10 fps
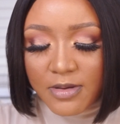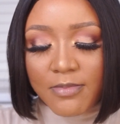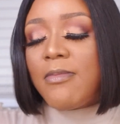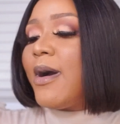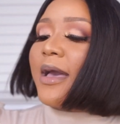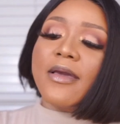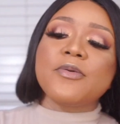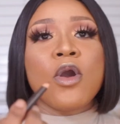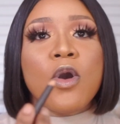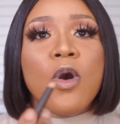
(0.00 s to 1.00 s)
MAC
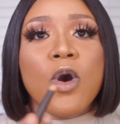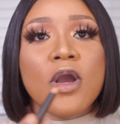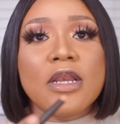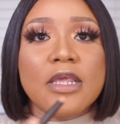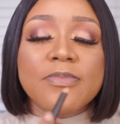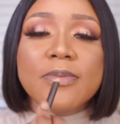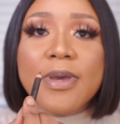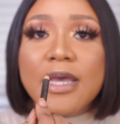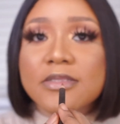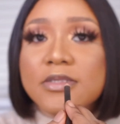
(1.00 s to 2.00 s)
Cork lip
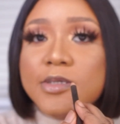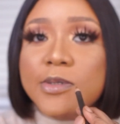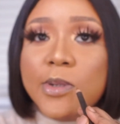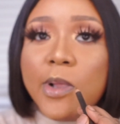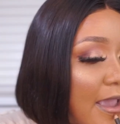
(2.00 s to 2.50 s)
pencil.